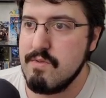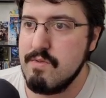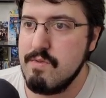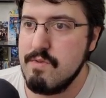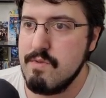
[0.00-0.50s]

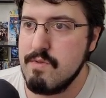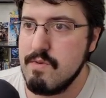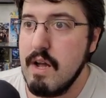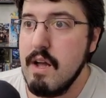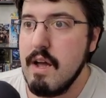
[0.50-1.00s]
Ooh,
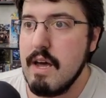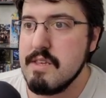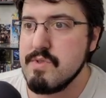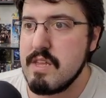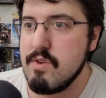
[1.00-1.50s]
and this
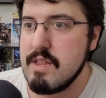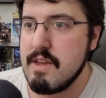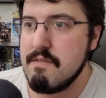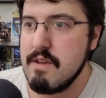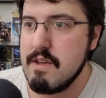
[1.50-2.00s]
is what they look like.